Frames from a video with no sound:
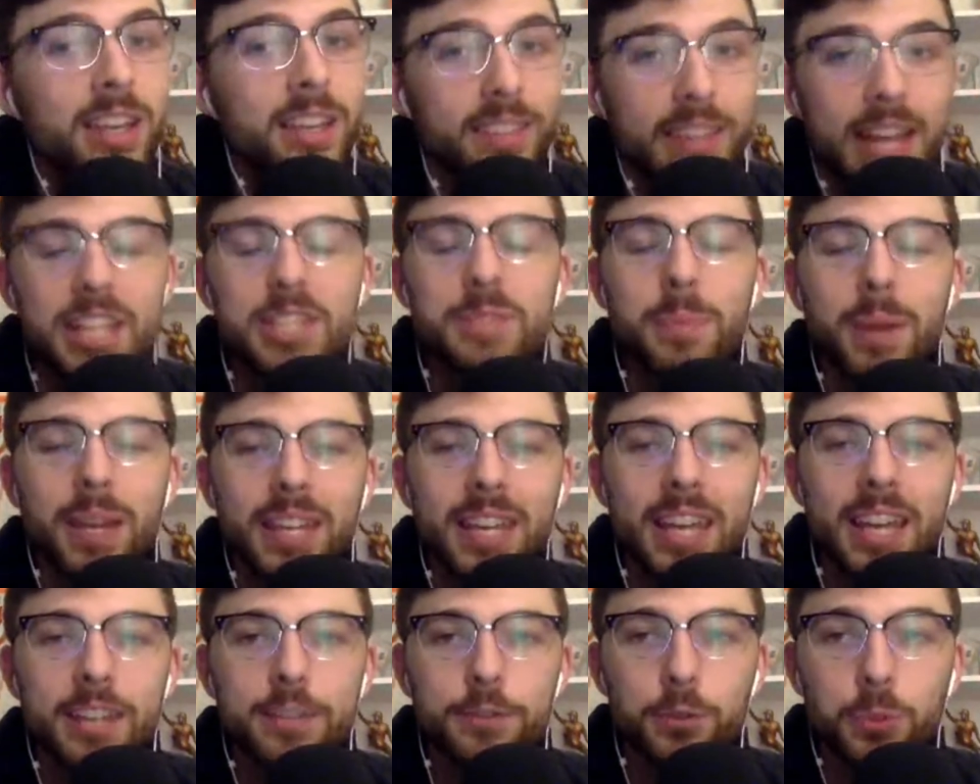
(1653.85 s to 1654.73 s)
that's my
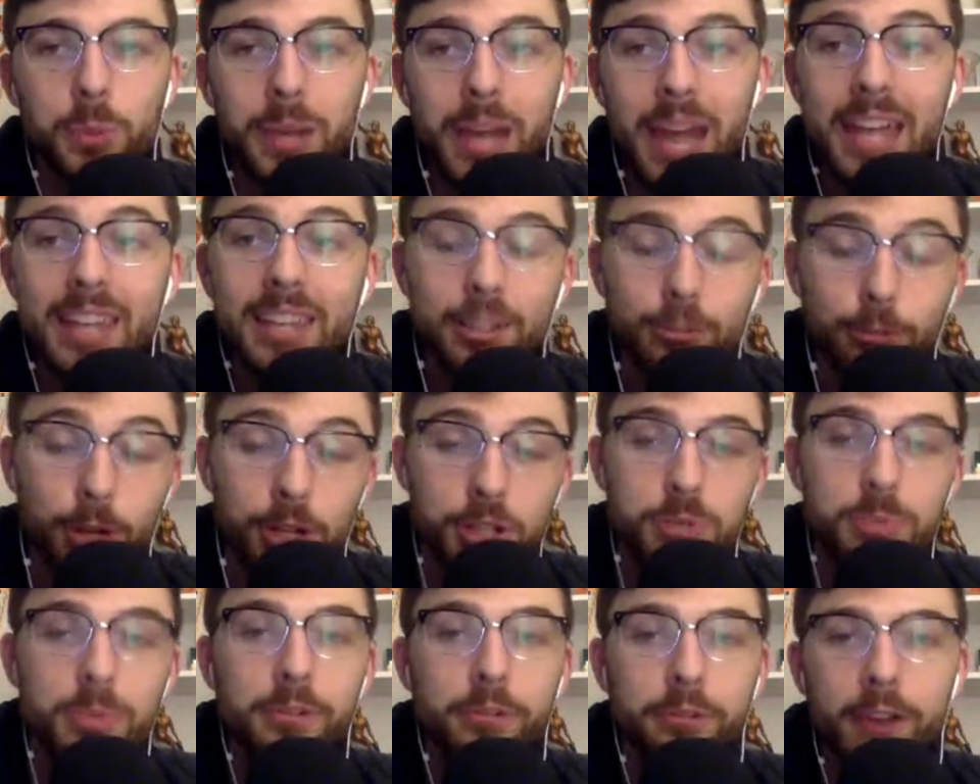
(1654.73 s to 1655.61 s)
guess for when Adley
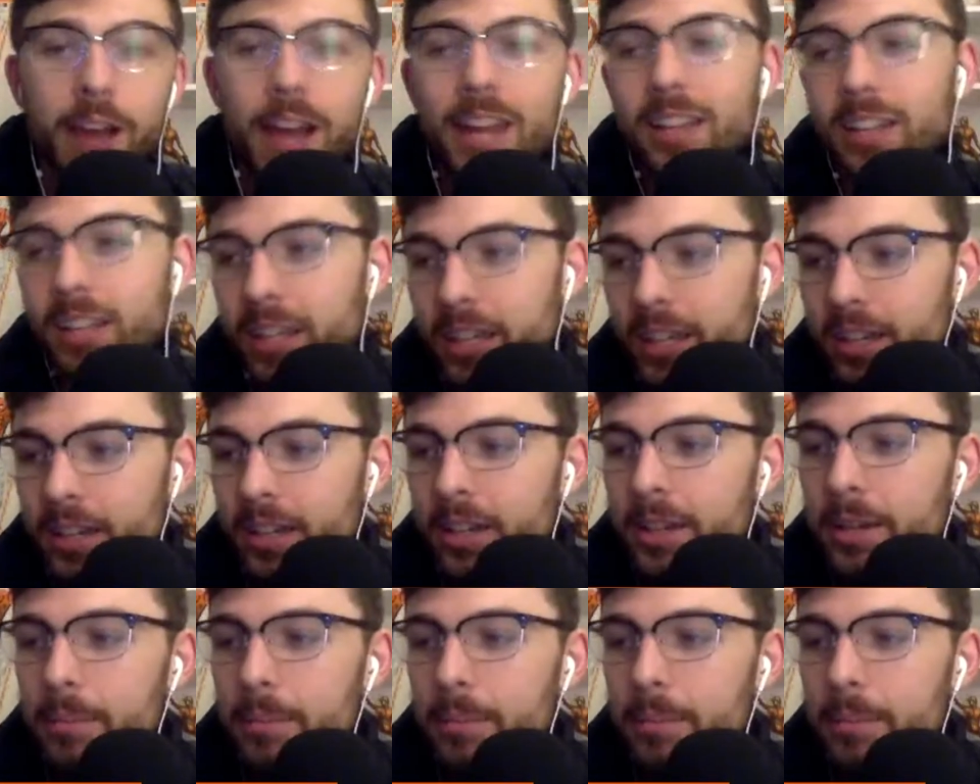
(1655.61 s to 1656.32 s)
Rutschman finally